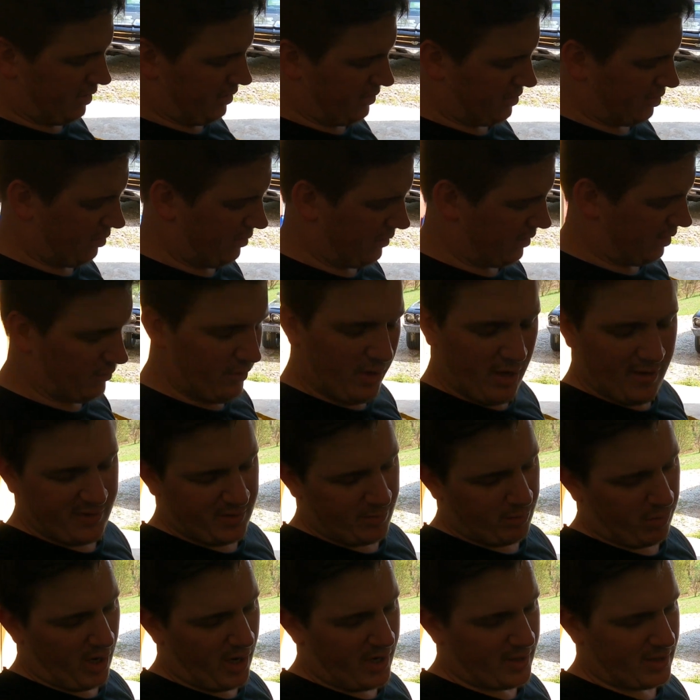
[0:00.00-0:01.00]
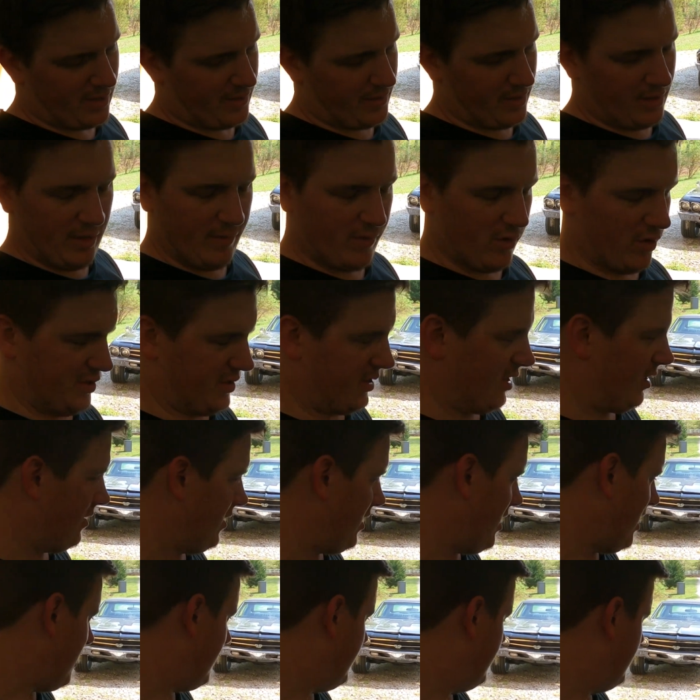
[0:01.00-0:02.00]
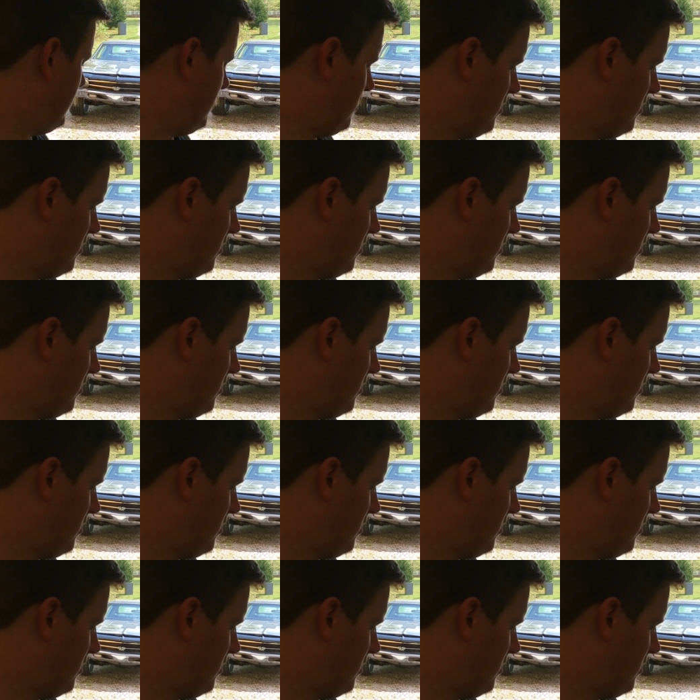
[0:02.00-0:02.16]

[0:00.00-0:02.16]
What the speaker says: concerning thing we have is brakes. I think I've already said that.